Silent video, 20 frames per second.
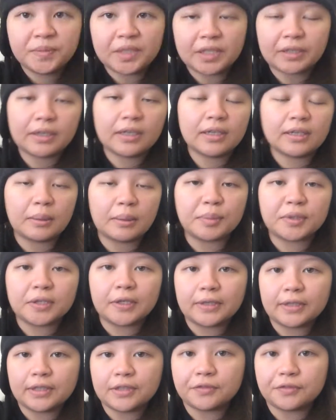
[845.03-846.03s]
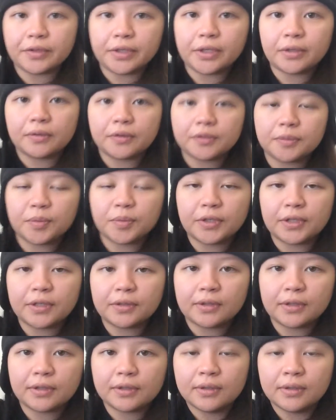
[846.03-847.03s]
Again, I'm sorry this video is pretty
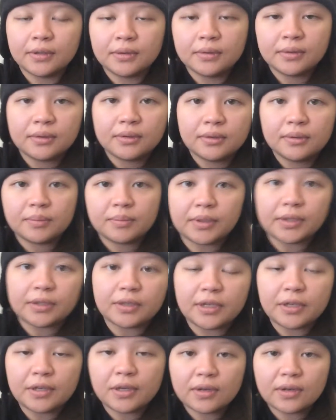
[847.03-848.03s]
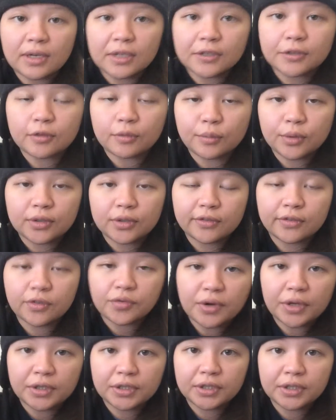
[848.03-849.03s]
long, but thank you guys so much for
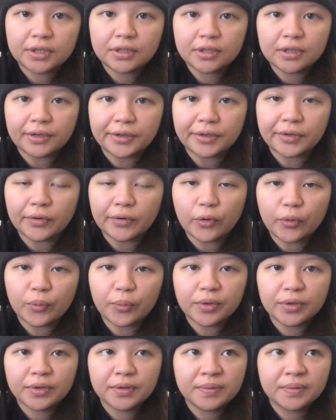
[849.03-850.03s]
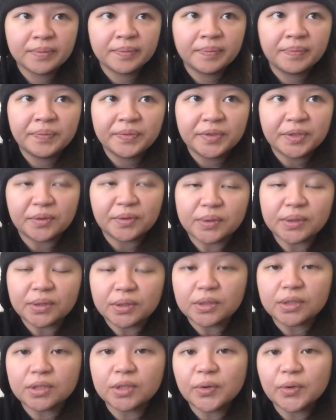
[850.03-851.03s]
watching. I hope you
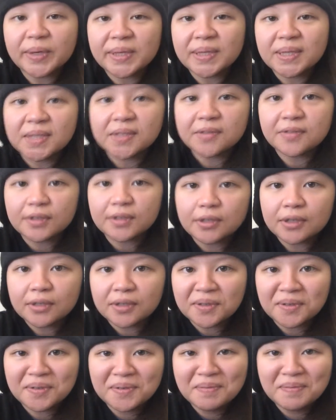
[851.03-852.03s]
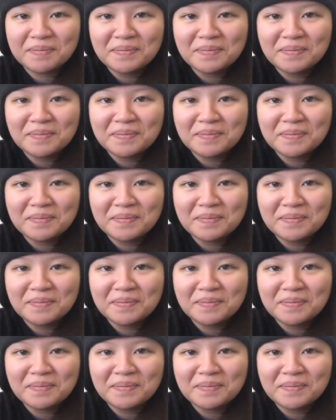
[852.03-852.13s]
enjoyed this video.